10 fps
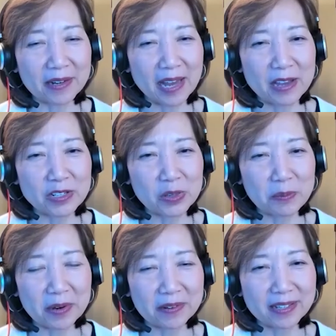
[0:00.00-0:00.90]
an Asian
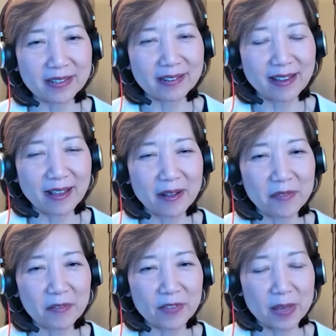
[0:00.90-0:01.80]
American
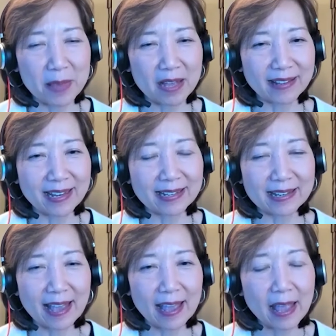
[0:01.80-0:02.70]
female
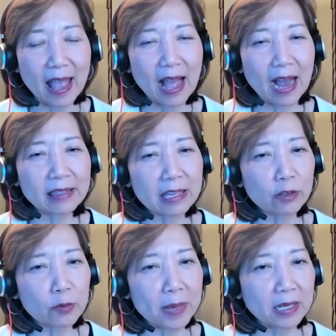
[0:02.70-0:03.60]
ADA. I think
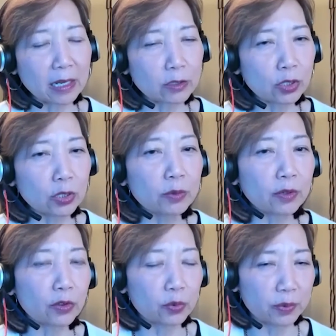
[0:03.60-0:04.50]
there had been like 2
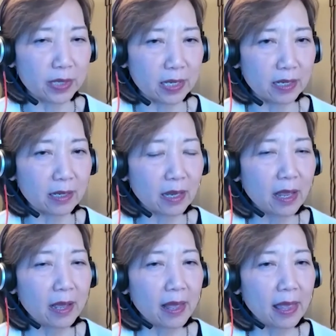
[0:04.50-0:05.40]
or 3
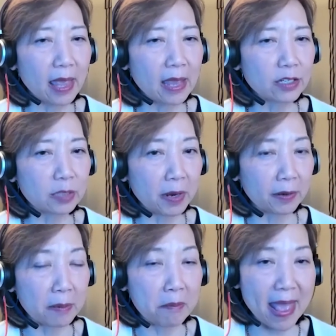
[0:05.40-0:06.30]
Asian
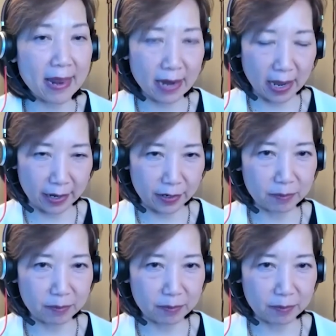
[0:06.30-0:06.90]
American men hired